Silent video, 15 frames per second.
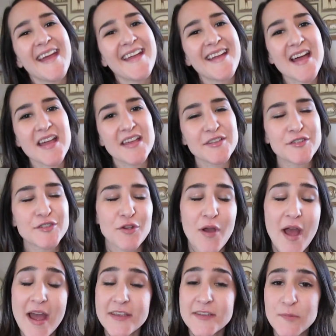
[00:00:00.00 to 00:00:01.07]
guys, so
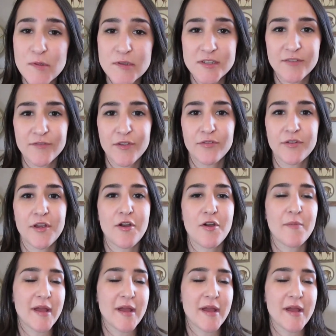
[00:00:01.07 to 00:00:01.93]
as most of you know,